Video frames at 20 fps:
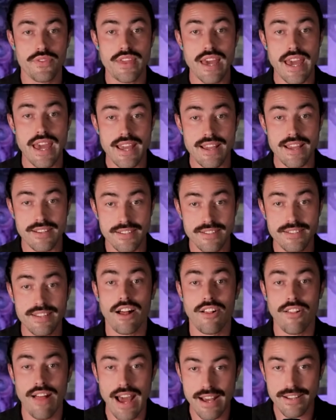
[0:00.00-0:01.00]
they
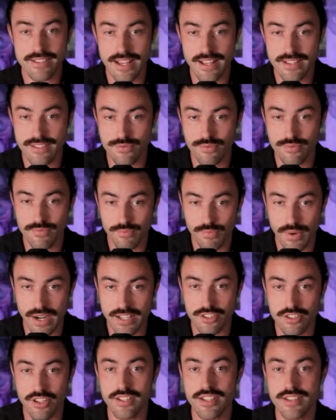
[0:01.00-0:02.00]
sell assets when
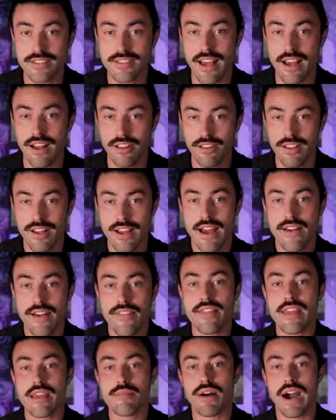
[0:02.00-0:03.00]
it's good to sell and
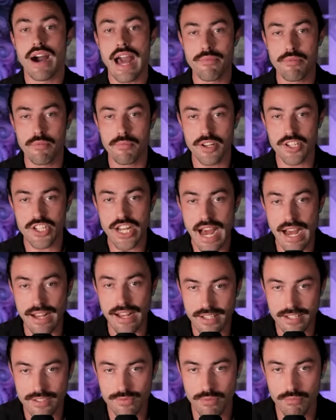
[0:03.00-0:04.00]
then they buy up a bunch of
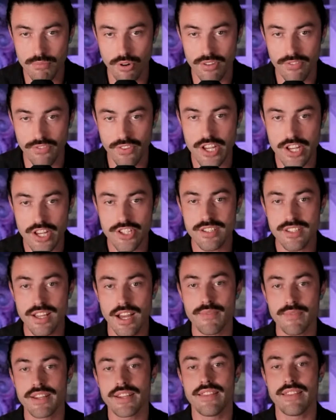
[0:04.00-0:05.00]
assets when more inflation is
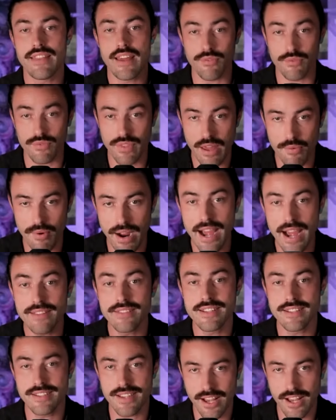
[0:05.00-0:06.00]
coming and they they ride
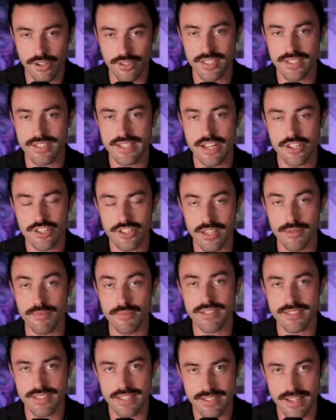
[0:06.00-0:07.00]
these cycles intentionally
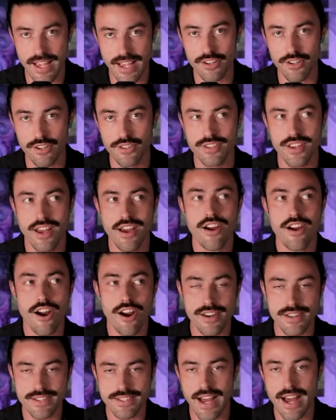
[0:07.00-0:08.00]
because these cycles
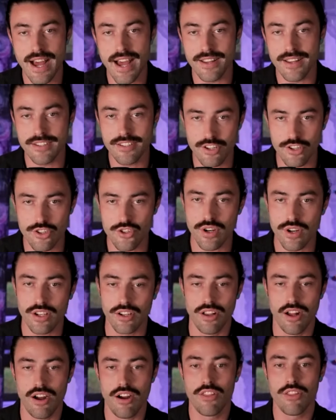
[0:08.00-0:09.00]
are designed to
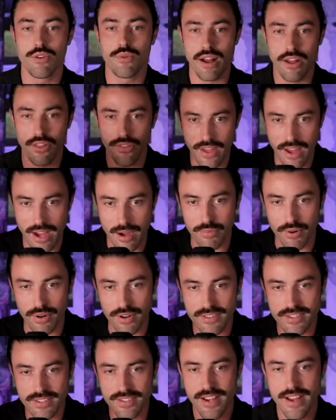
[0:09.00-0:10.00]
trickle all the wealth
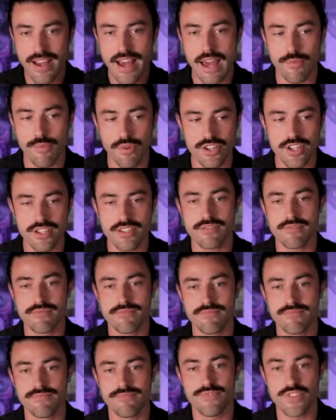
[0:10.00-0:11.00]
upwards and we're just
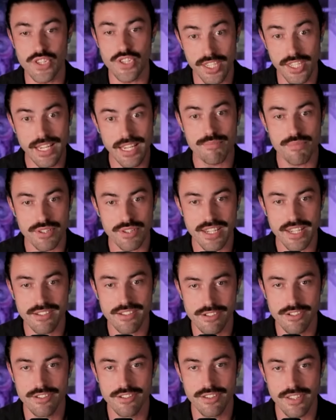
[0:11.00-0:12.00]
feeling it
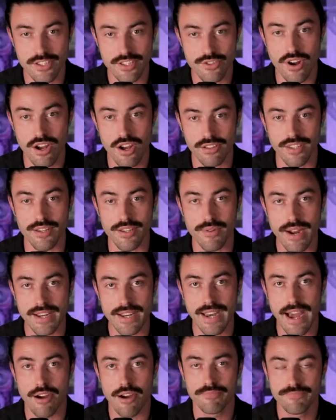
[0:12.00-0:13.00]
particularly strongly right
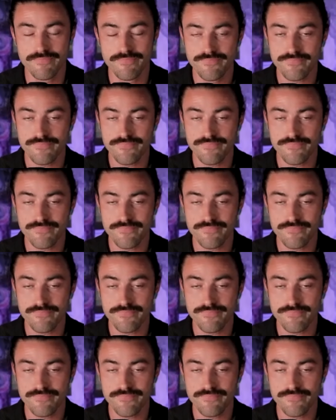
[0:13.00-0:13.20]
now